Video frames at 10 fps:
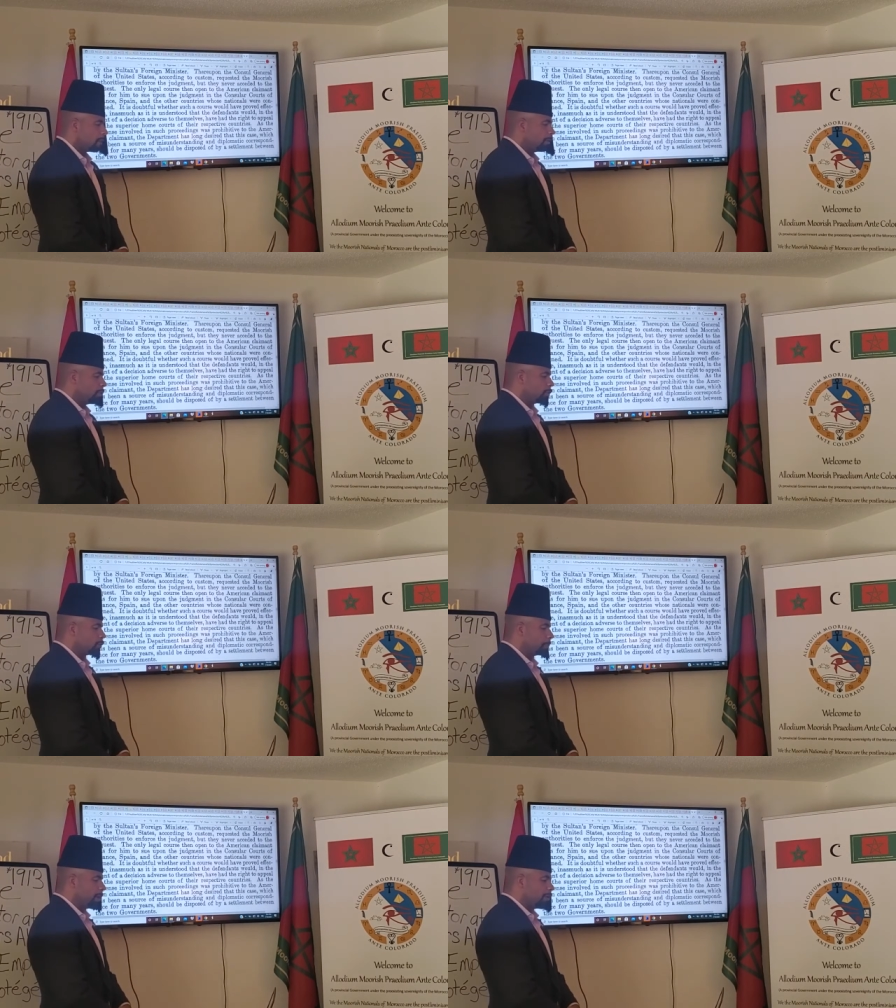to the
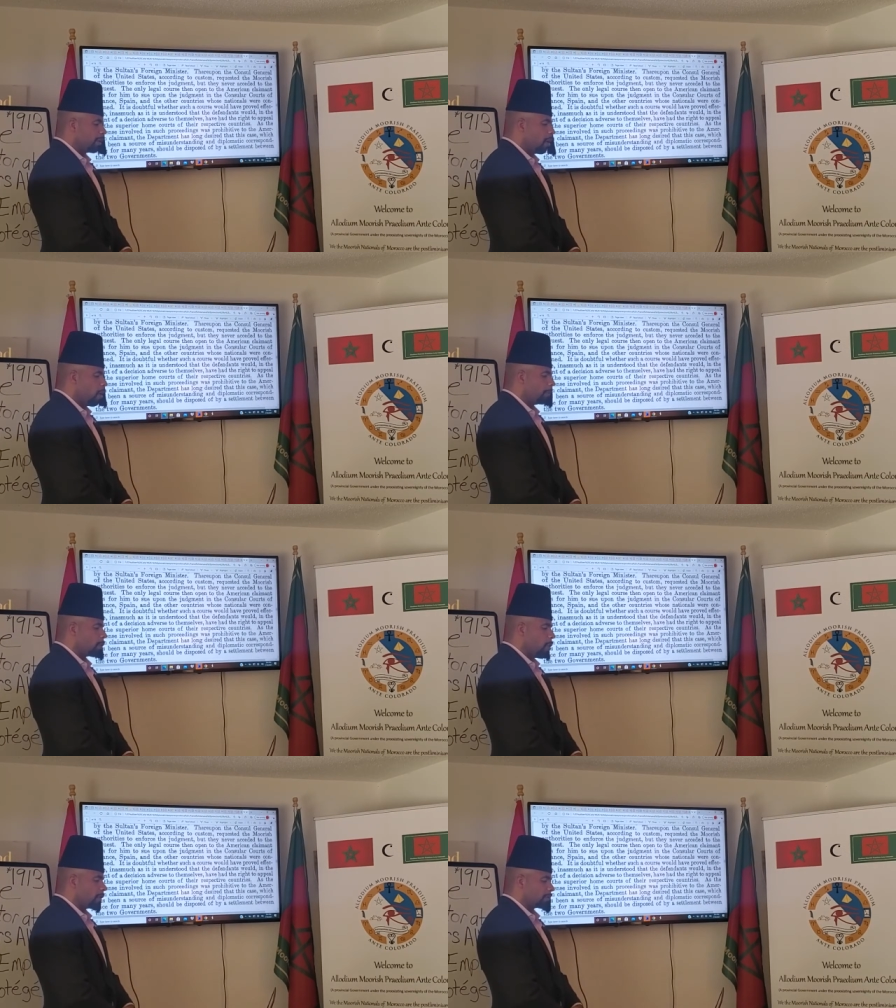superior home
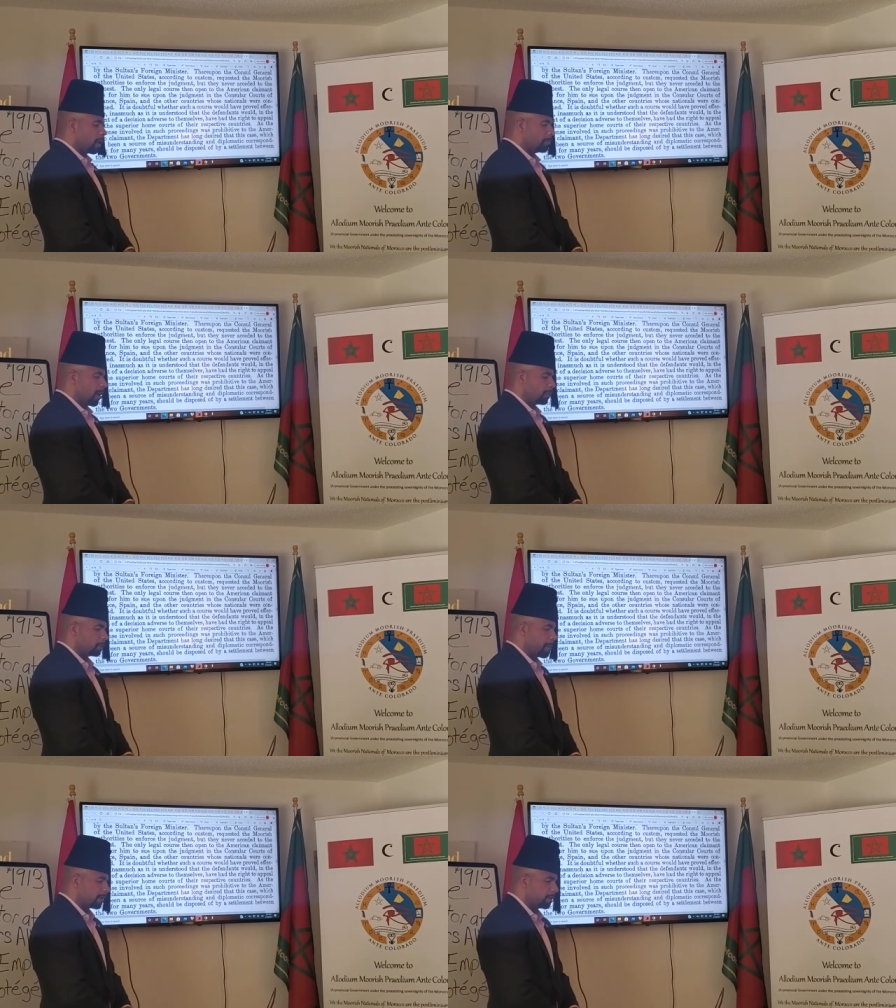courts of their
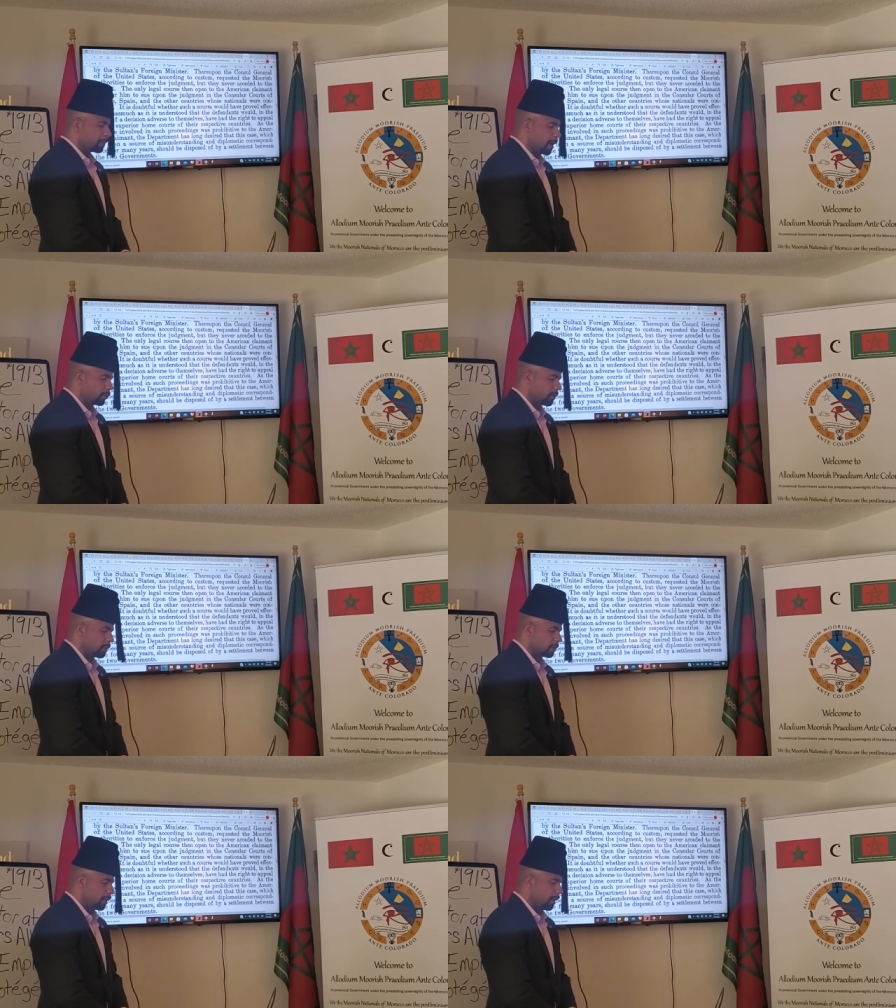respective
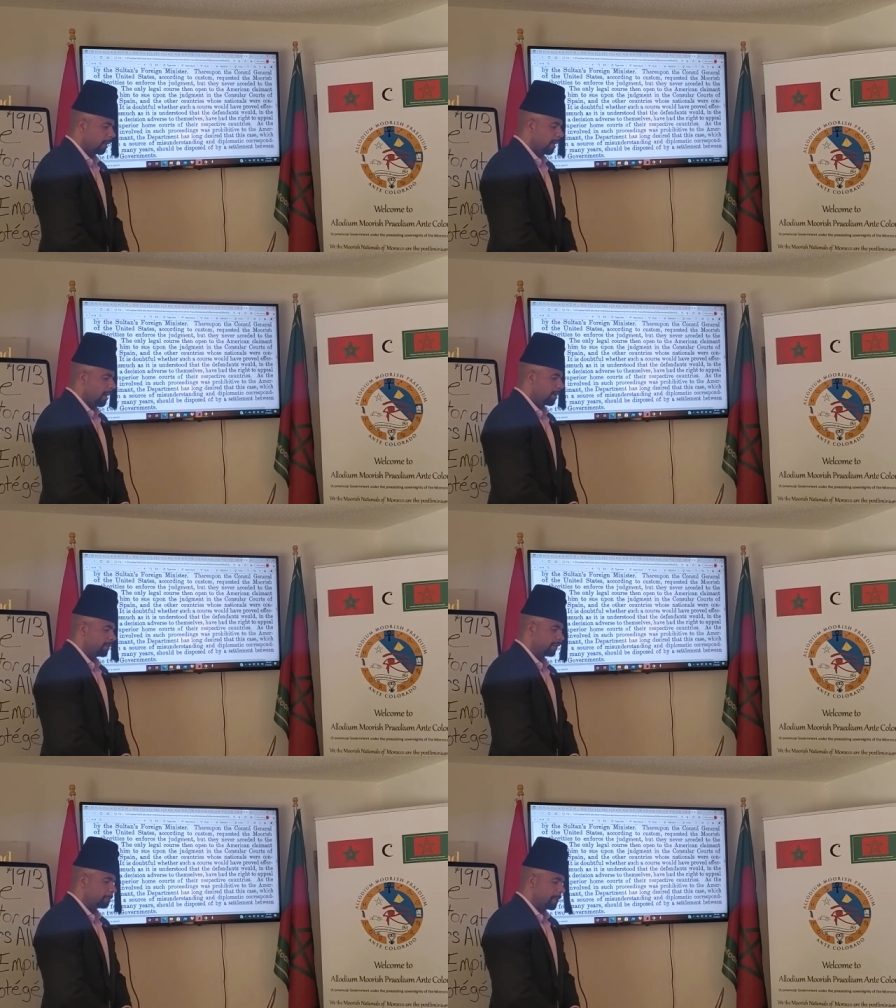countries, as
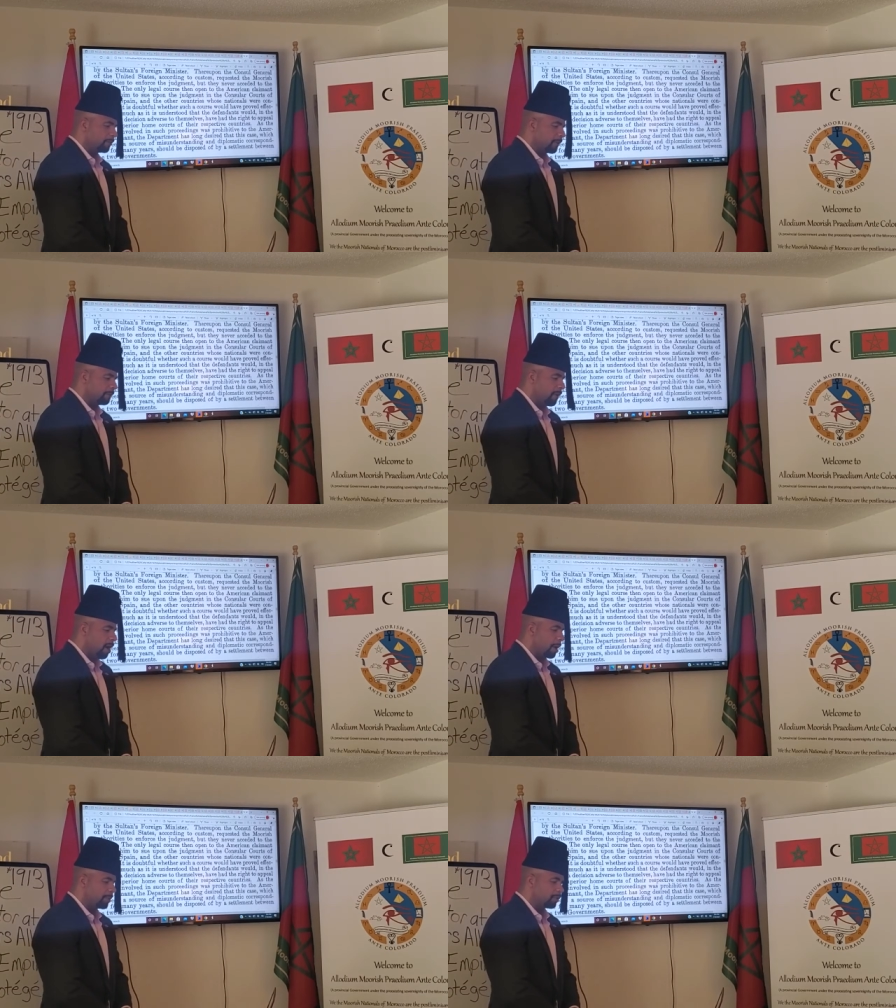the expense
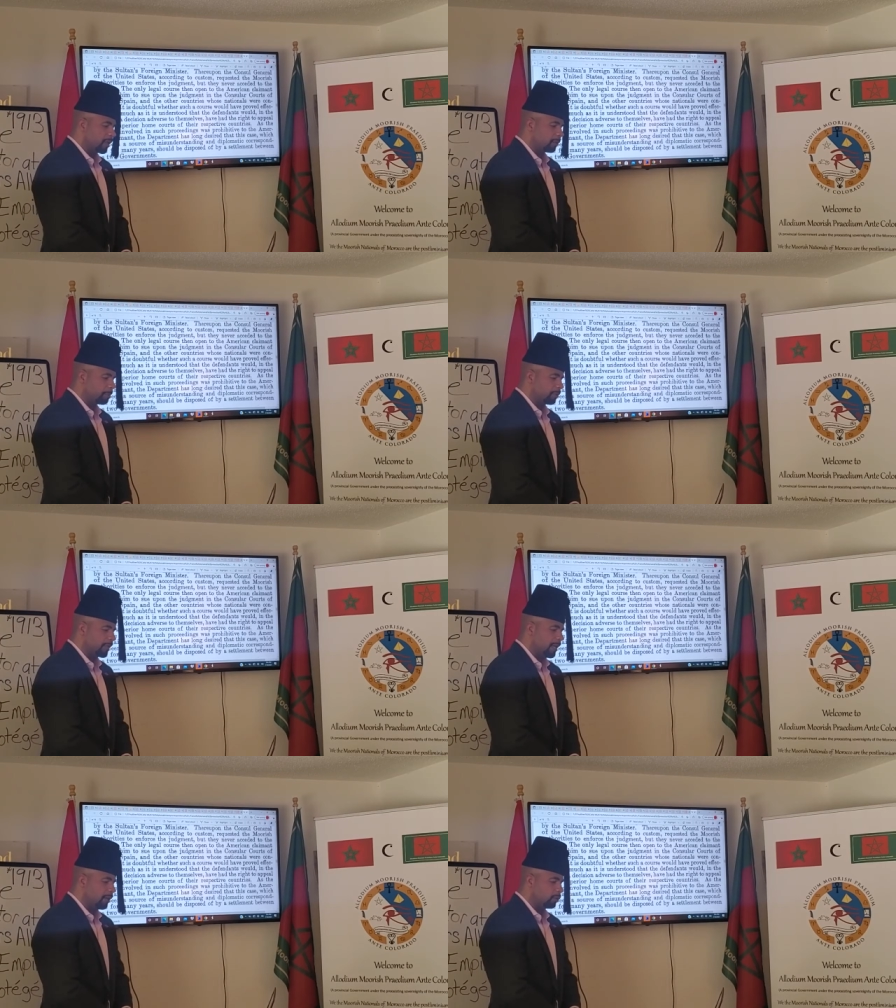involved in such
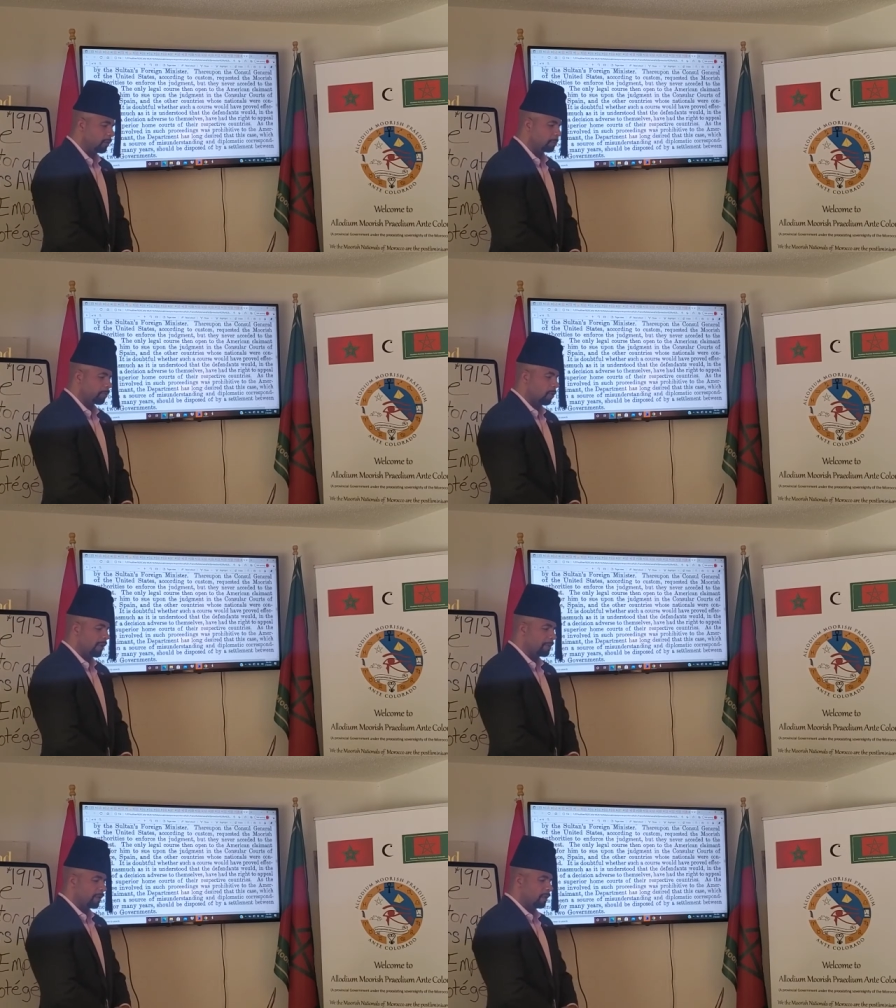proceedings was
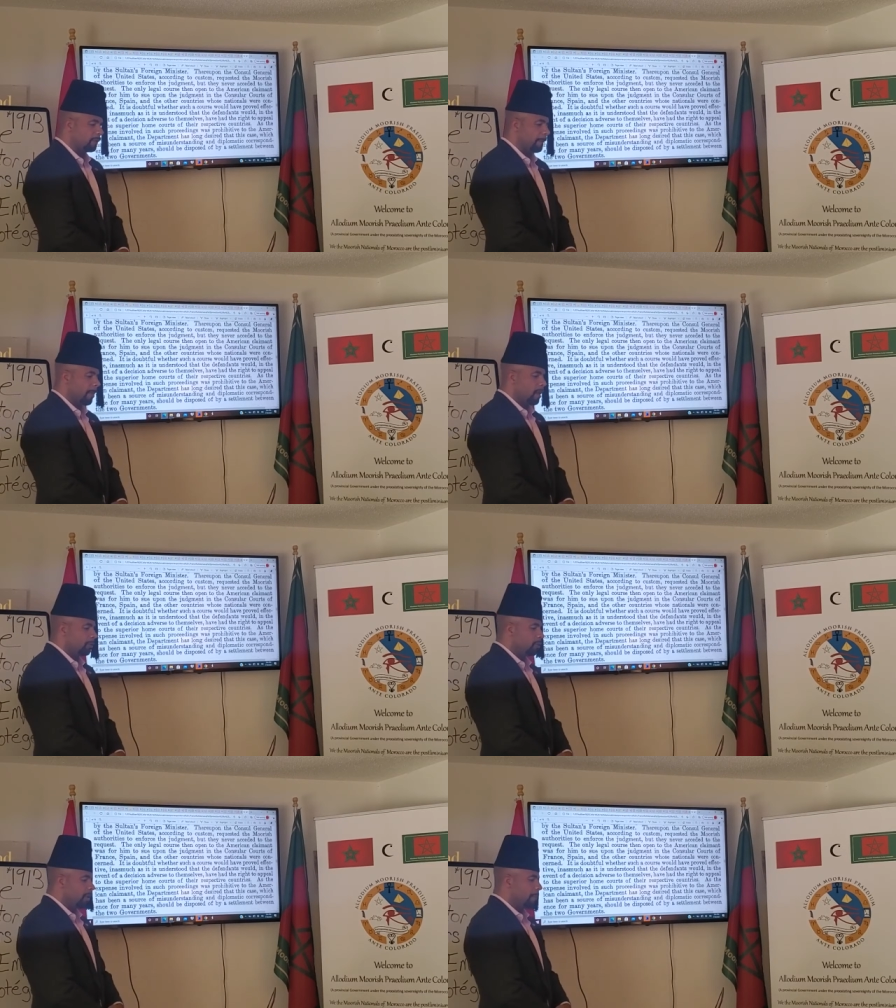prohibitive
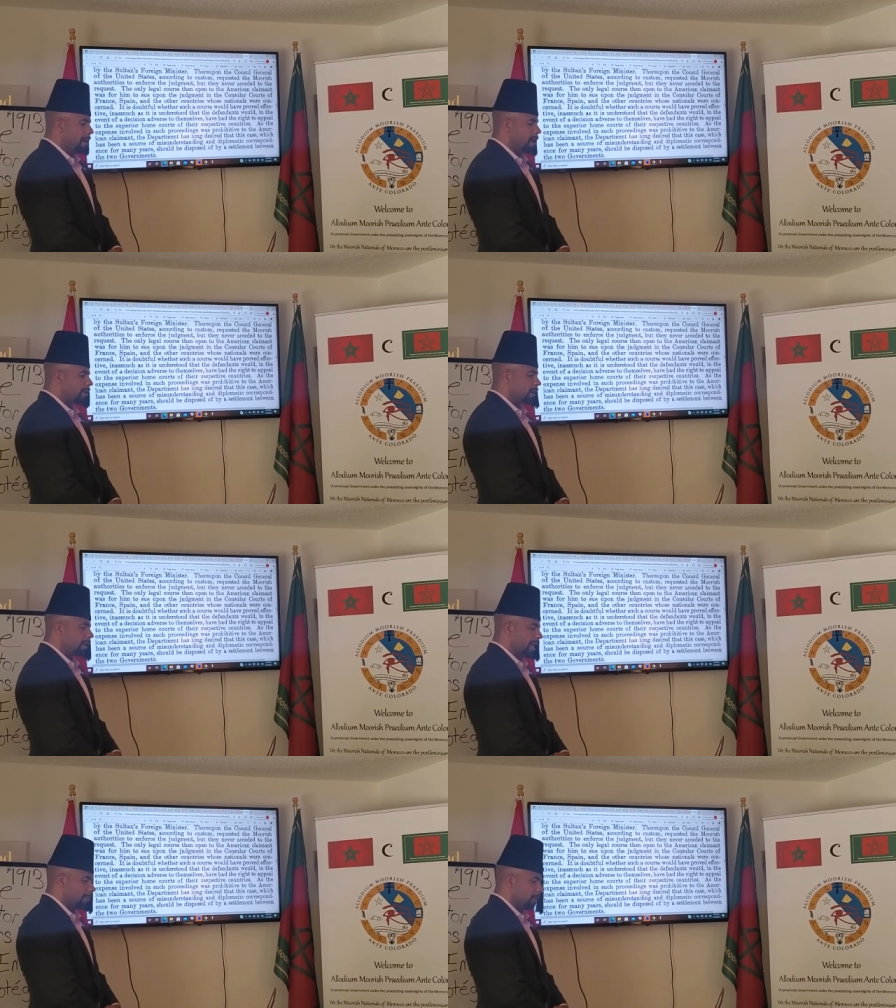to the American
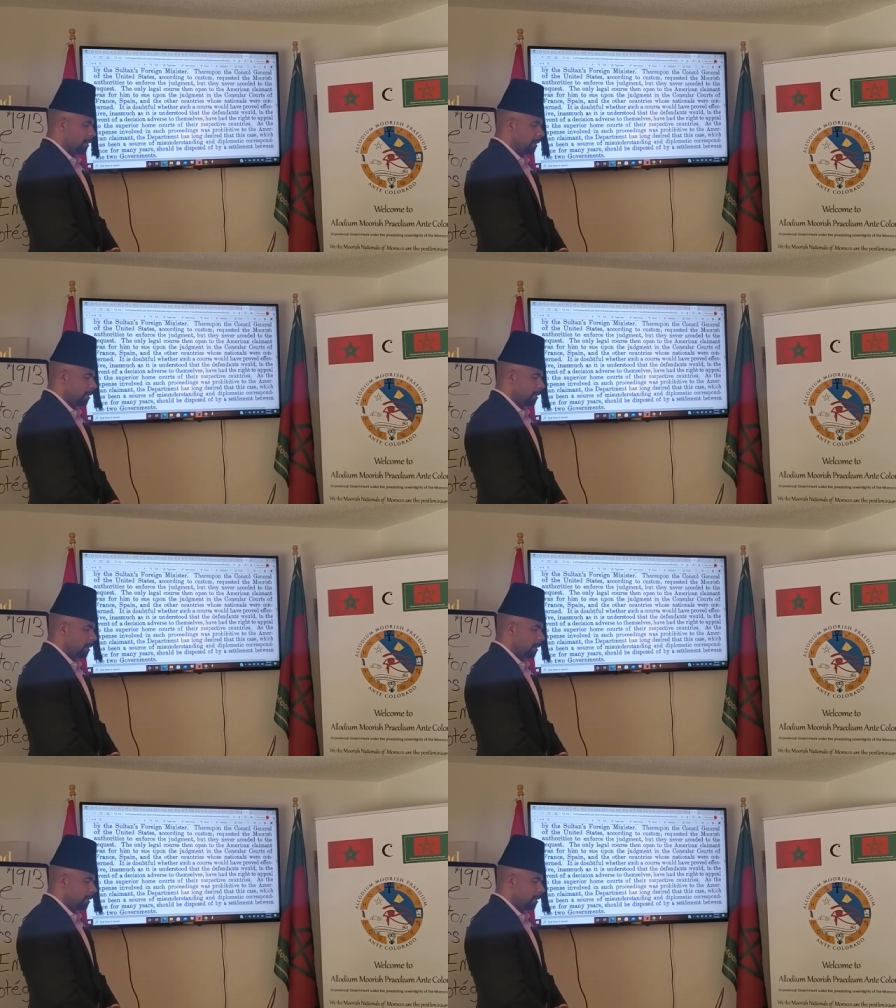claimant.